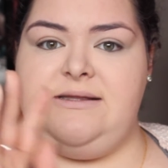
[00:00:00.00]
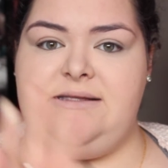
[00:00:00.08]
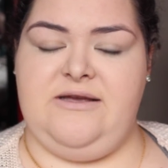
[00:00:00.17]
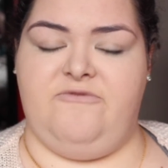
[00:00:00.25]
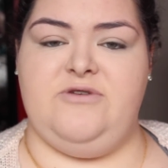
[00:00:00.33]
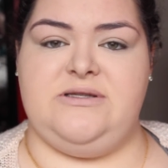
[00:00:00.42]

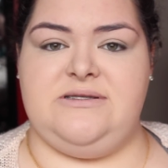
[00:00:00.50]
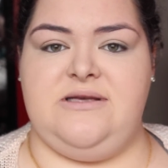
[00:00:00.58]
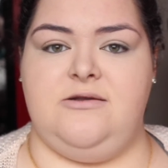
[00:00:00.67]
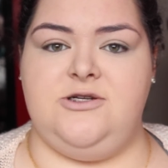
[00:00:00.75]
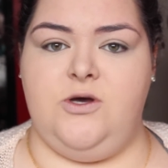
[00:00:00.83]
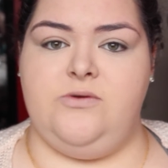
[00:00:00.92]
different
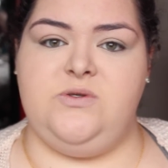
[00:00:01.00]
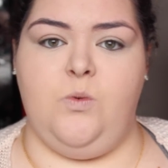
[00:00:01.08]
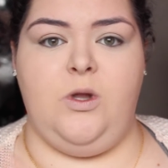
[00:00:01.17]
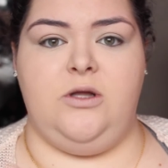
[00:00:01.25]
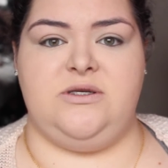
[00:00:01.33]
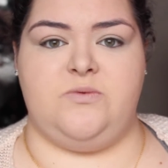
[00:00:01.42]
skin tones,
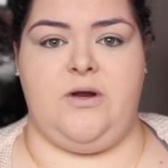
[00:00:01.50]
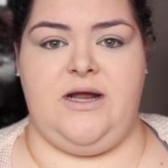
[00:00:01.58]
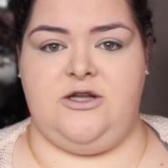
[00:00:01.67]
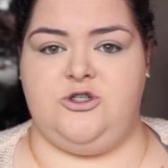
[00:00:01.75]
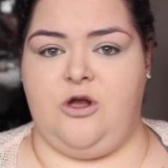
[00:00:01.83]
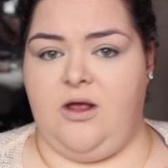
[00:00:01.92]
what looks more
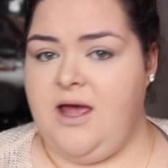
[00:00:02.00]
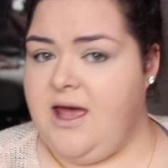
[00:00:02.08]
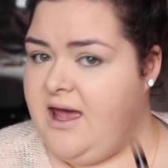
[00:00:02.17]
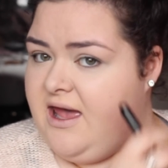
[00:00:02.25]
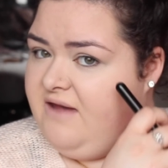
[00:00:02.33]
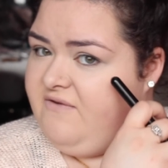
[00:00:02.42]
natural?
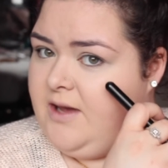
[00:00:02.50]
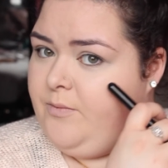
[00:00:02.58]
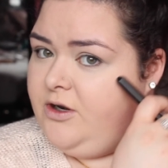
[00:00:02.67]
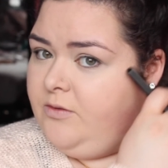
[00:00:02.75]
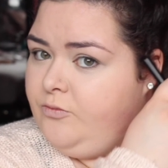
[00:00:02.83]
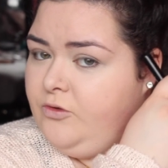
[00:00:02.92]
If I
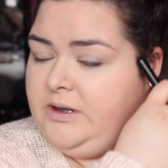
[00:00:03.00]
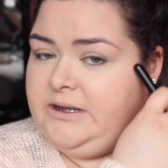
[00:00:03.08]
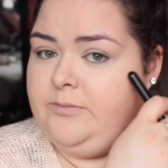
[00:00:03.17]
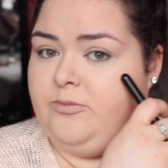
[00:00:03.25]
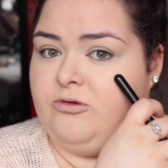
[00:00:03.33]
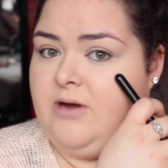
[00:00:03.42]
put a
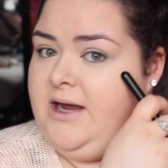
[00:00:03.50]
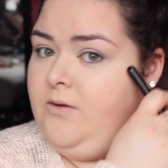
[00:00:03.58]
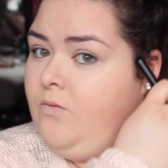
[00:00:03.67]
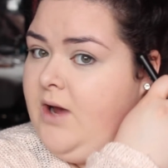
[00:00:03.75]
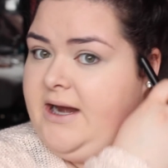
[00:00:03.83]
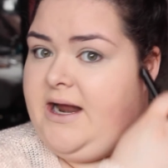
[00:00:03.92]
really
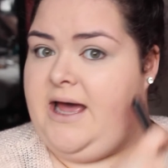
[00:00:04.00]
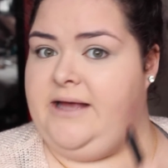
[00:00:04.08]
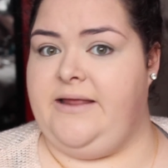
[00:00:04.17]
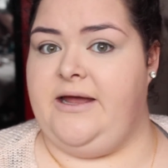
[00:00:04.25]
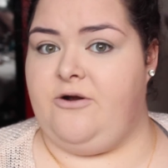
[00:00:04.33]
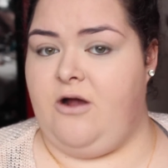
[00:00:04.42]
bright white
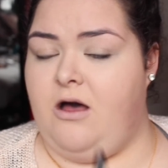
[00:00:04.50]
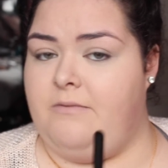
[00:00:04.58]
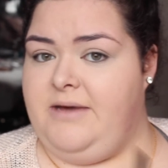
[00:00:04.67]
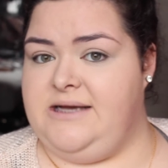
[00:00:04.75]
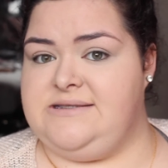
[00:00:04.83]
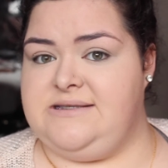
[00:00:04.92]
highlighter
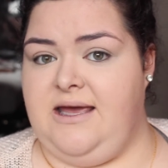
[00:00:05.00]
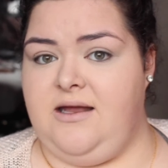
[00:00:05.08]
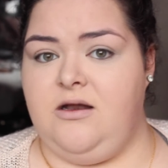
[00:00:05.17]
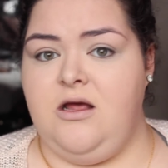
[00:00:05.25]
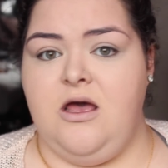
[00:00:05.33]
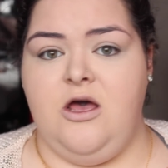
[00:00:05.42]
on my
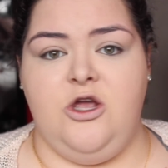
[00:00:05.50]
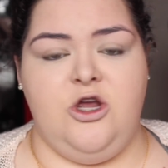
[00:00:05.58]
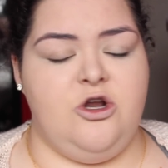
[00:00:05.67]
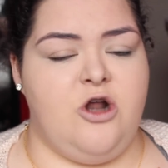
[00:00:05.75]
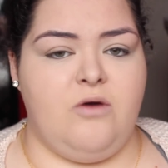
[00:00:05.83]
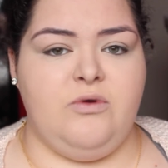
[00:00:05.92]
skin,
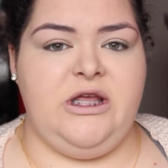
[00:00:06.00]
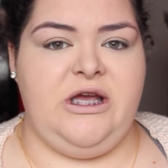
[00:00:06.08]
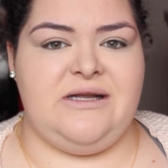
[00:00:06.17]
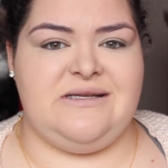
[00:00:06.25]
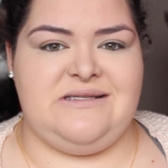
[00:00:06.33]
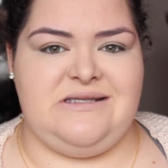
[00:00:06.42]
you're not really
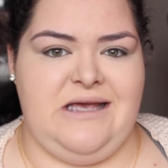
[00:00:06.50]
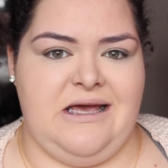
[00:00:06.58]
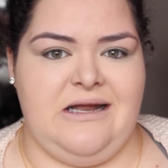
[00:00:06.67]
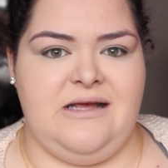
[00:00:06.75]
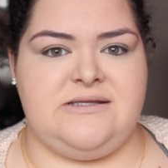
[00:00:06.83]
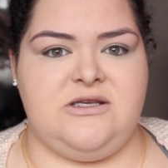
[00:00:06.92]
going to see
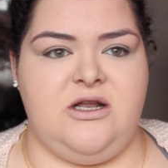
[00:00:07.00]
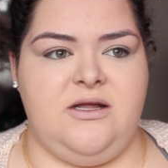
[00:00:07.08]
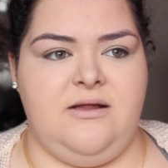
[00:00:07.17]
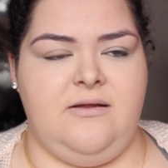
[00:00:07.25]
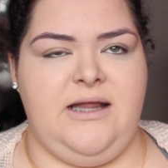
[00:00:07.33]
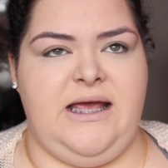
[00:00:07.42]
it. It's going
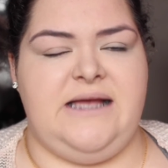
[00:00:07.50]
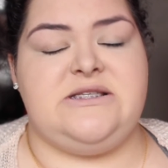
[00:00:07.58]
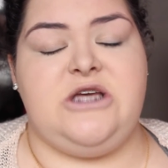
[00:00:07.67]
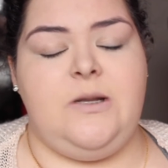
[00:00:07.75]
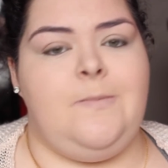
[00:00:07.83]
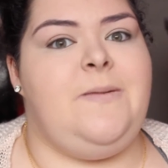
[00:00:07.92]

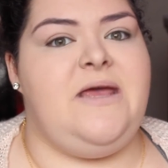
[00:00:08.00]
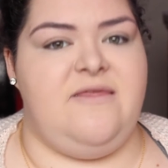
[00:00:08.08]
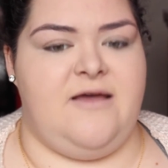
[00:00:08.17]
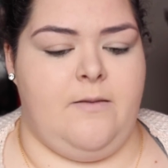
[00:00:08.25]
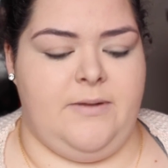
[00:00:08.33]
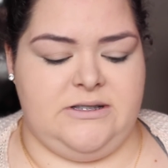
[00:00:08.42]
to be
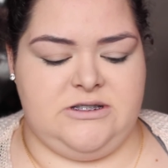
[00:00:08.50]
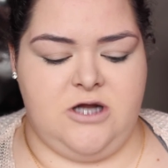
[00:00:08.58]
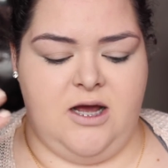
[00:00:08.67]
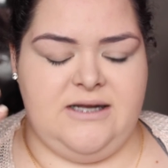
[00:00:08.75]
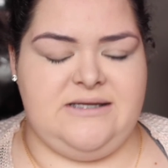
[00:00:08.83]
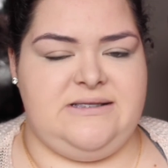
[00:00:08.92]
there, but it's
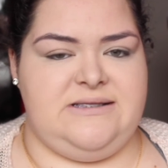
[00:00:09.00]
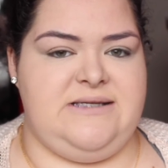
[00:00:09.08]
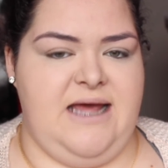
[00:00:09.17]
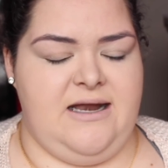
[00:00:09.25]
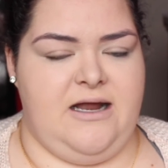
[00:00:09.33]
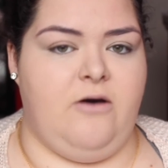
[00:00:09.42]
not going to
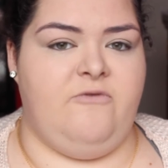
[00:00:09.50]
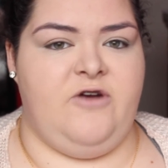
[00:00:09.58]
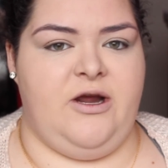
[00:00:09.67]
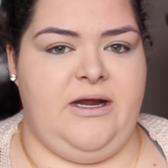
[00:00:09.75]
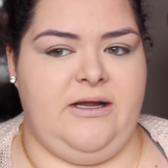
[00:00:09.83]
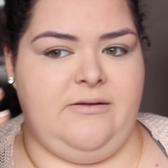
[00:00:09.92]
stand out
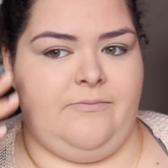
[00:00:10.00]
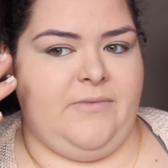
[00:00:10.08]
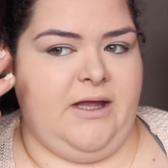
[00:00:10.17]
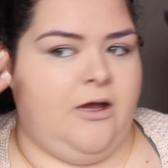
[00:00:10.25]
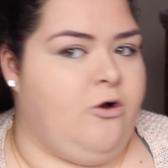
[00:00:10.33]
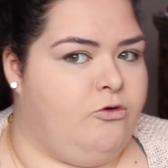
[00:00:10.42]
very
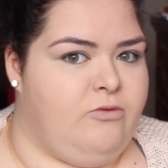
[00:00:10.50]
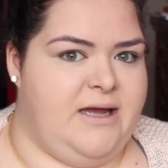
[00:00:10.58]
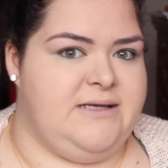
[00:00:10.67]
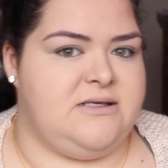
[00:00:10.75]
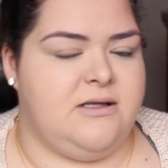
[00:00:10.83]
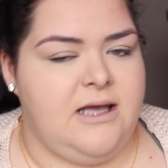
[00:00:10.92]

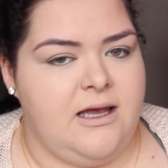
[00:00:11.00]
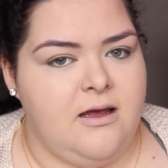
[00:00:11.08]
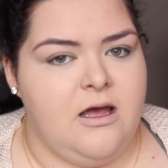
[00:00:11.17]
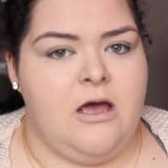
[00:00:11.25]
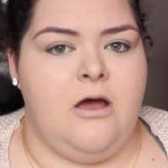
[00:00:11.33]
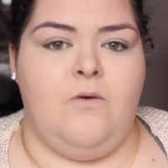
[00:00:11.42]
crazily.
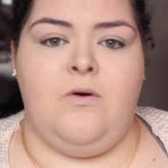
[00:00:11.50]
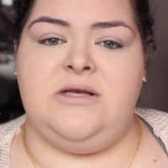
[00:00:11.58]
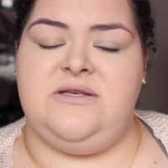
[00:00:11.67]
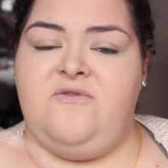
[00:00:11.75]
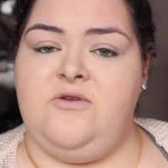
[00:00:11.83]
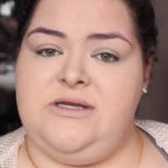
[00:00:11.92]

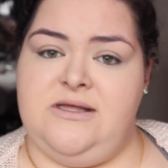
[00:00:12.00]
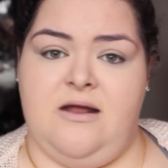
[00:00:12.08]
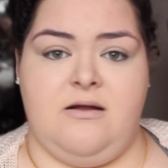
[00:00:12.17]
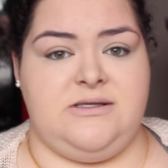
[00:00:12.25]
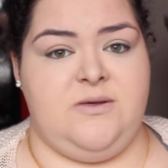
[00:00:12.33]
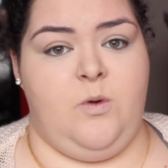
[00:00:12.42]
Whereas if you did
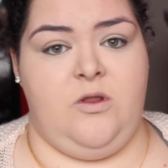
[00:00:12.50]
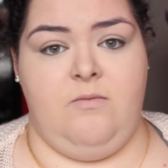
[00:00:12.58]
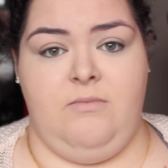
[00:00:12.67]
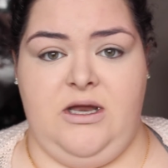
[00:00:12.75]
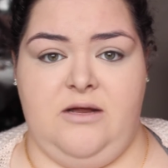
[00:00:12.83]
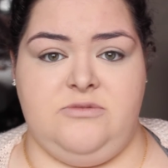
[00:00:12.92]
that on someone with a
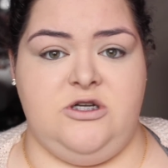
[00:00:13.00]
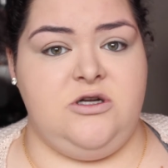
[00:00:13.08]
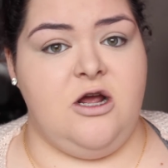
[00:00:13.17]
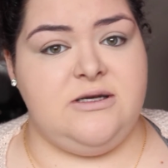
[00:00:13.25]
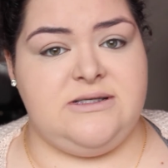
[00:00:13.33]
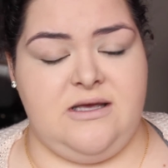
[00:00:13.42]
medium to
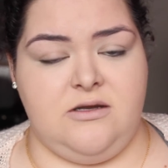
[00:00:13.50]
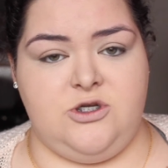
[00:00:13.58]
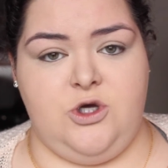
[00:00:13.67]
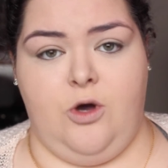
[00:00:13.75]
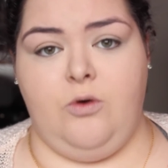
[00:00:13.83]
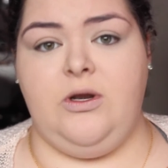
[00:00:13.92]
dark skin
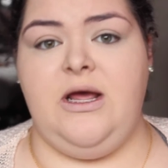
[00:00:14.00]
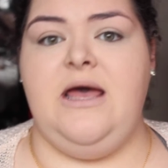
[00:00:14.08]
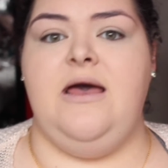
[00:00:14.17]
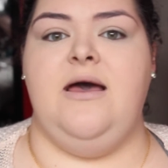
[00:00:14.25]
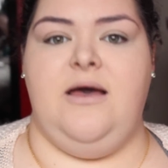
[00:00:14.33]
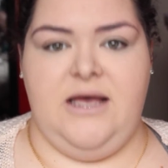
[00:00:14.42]
tone,
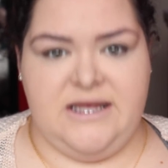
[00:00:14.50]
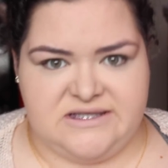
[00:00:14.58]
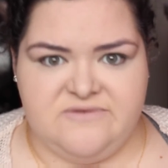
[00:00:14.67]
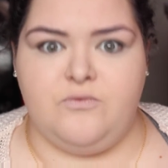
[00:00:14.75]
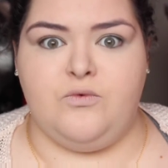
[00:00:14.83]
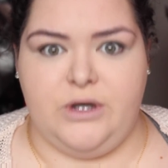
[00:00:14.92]

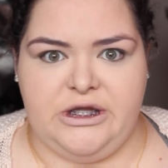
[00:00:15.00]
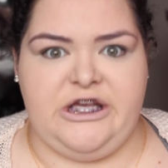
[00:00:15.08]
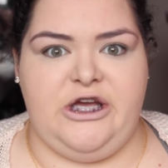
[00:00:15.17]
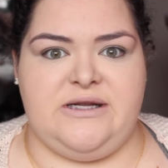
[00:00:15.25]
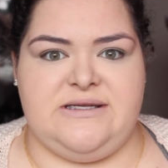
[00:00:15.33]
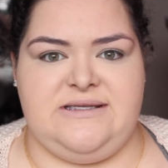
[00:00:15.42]
it's really
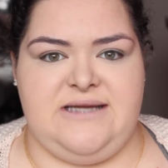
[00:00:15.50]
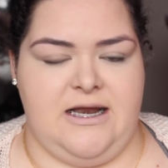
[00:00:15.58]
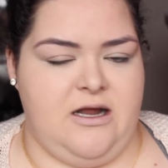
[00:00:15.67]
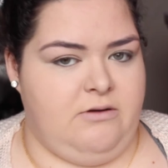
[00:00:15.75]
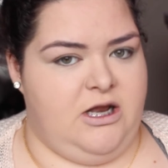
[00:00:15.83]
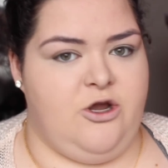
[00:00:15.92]
gonna
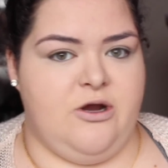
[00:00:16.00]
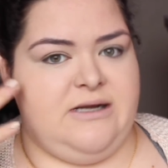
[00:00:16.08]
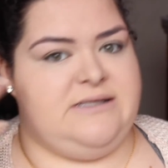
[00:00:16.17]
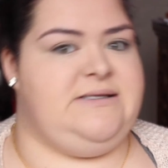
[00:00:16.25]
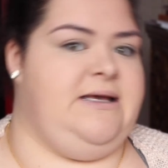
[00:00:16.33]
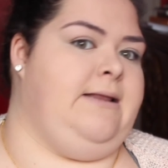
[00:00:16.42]
stand out and you're
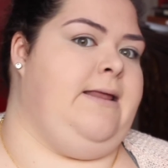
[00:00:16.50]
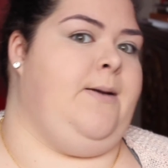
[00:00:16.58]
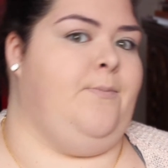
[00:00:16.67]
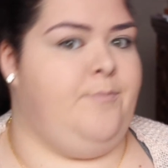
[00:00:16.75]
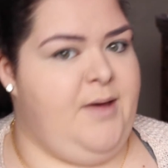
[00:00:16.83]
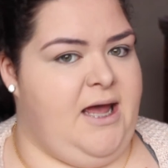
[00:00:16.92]
gonna see it
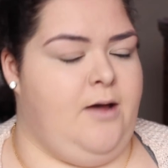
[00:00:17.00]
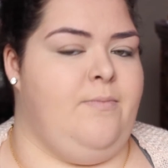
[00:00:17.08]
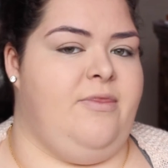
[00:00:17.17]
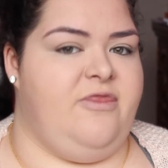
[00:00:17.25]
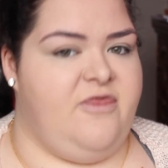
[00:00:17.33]
like, bam,